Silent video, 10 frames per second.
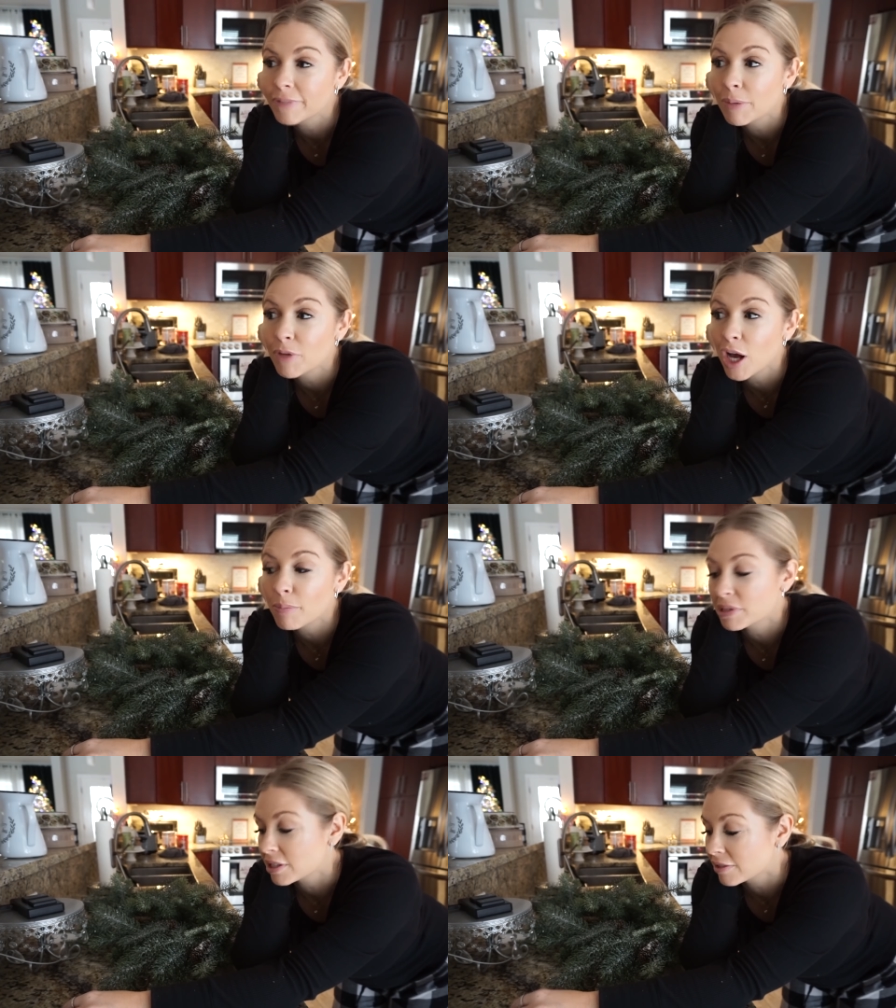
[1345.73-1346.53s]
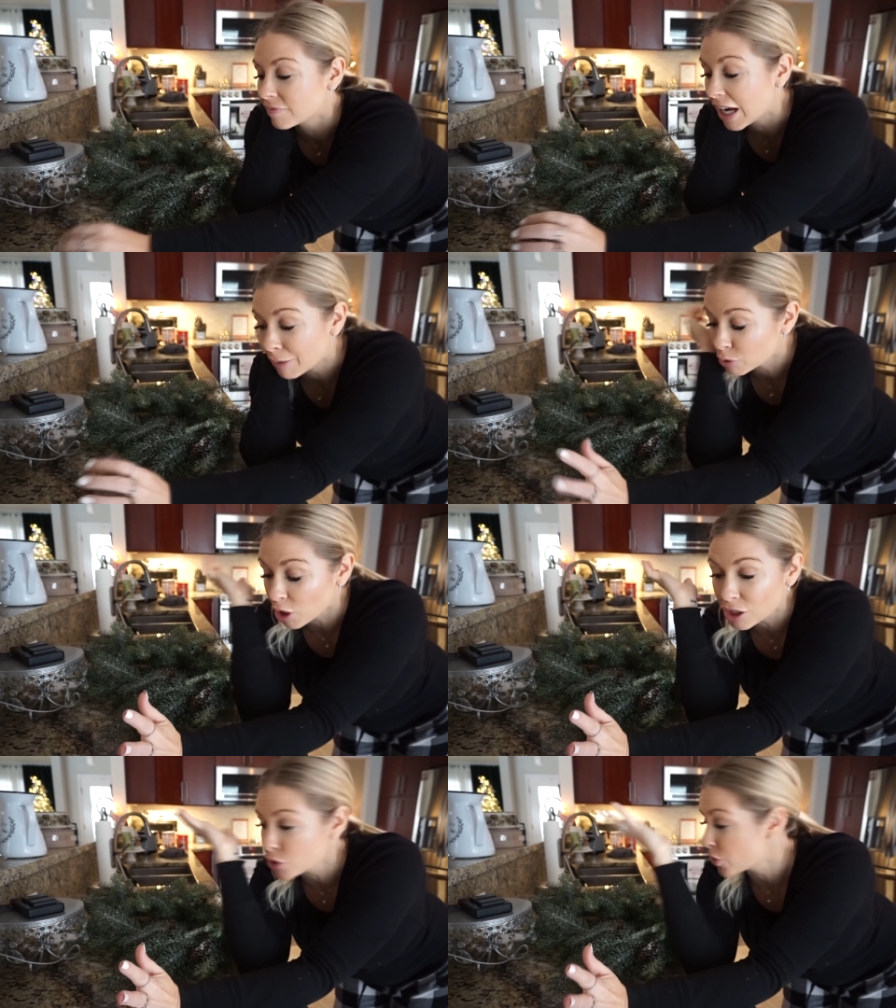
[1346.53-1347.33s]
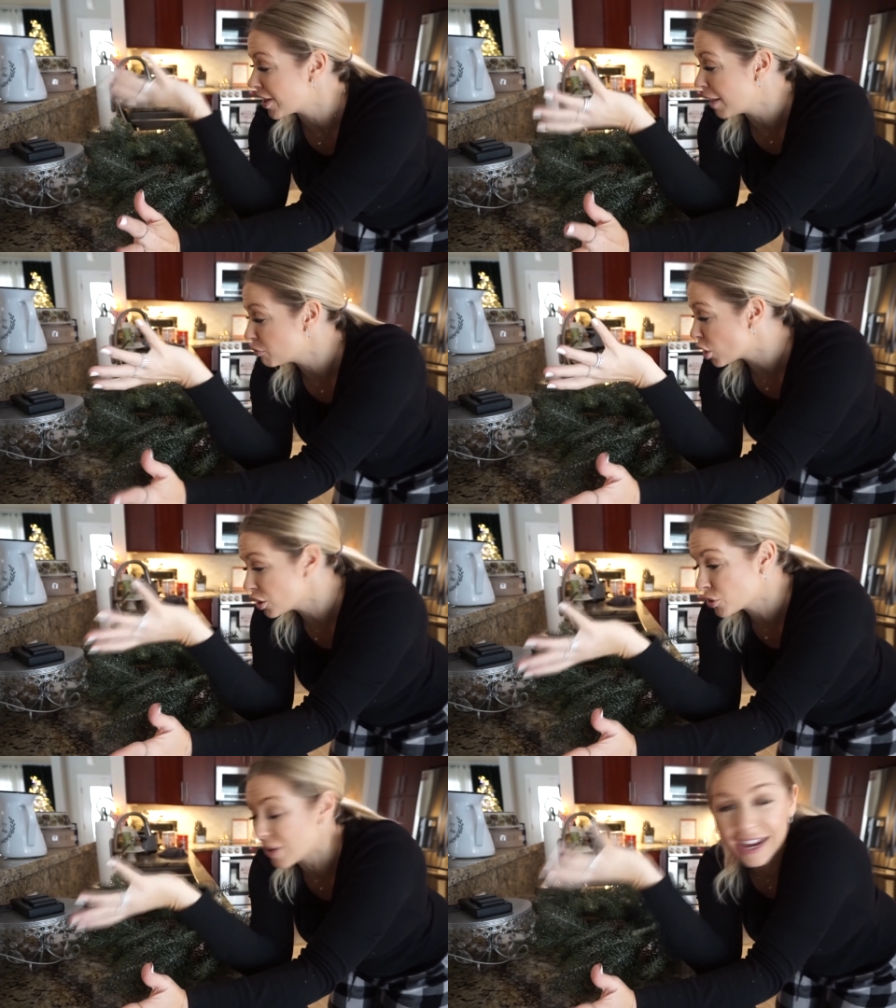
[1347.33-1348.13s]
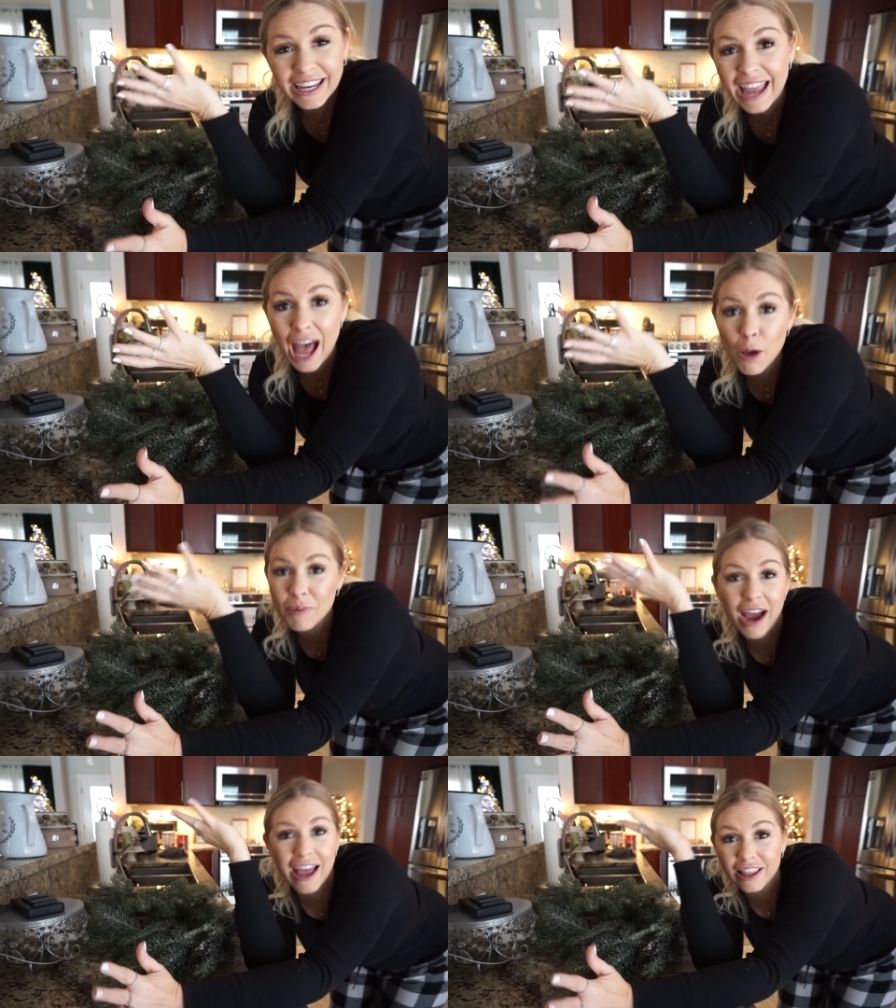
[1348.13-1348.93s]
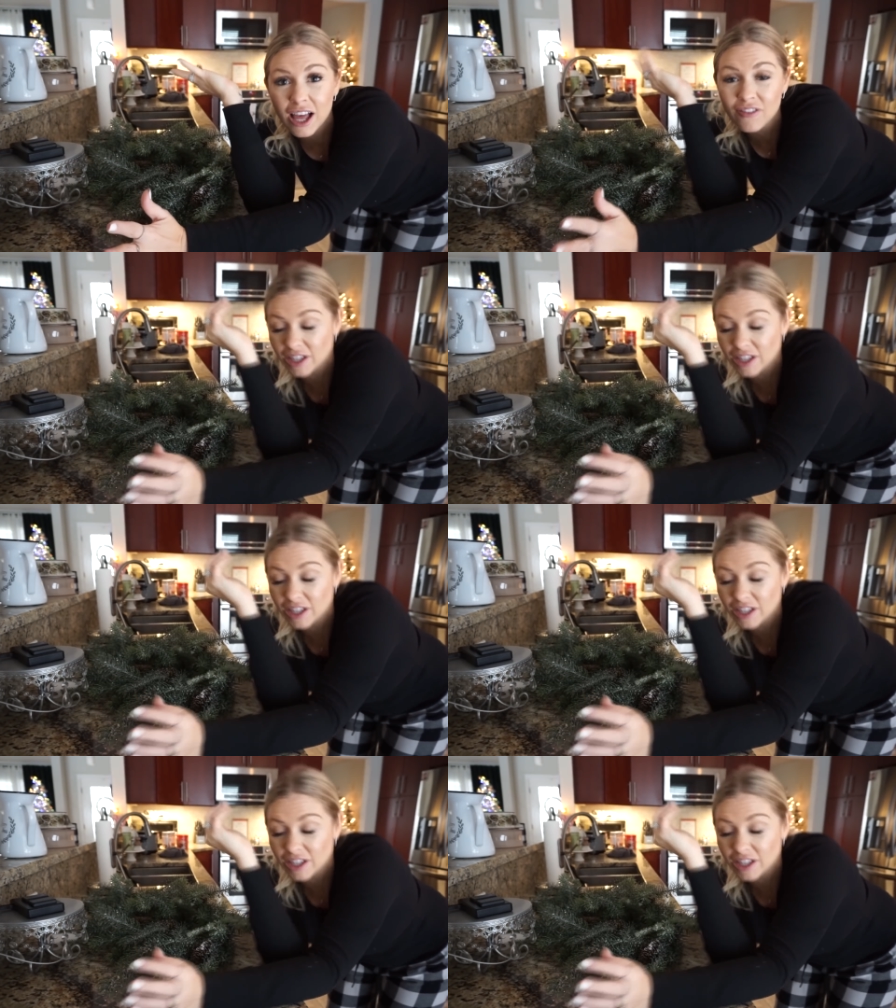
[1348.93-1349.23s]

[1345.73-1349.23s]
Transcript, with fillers: I'm the opposite. I'm drawn to it. I'm drawn to it. I can't help it. I love